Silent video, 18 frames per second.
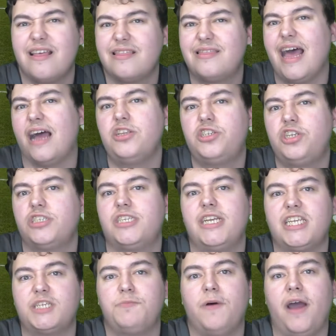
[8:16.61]
That just
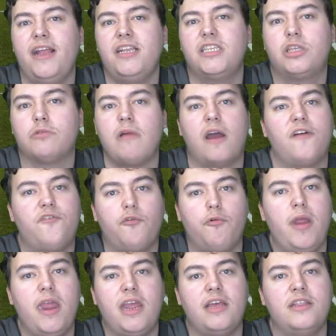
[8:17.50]
explains the
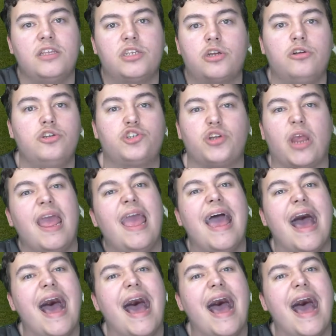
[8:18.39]
refereeing in this country.